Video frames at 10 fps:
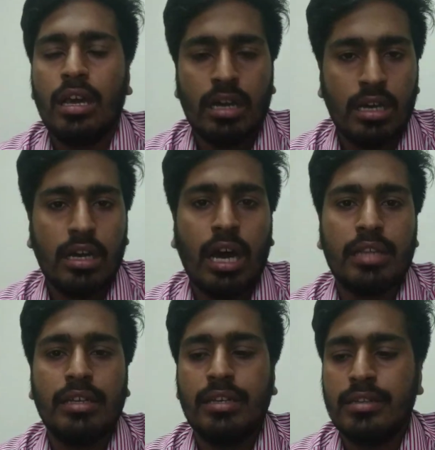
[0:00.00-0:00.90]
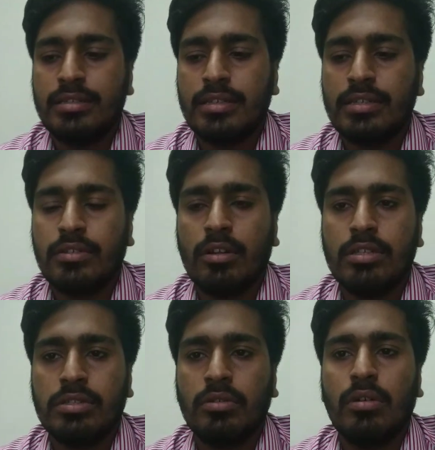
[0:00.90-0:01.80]
other industries
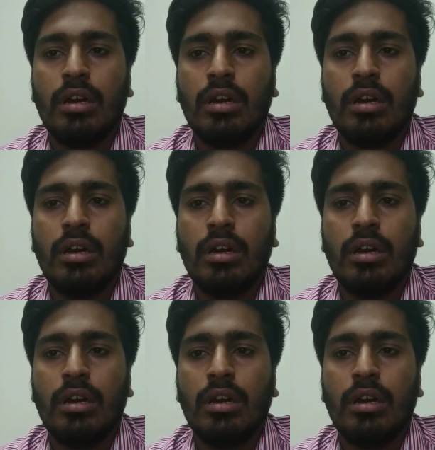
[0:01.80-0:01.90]
also,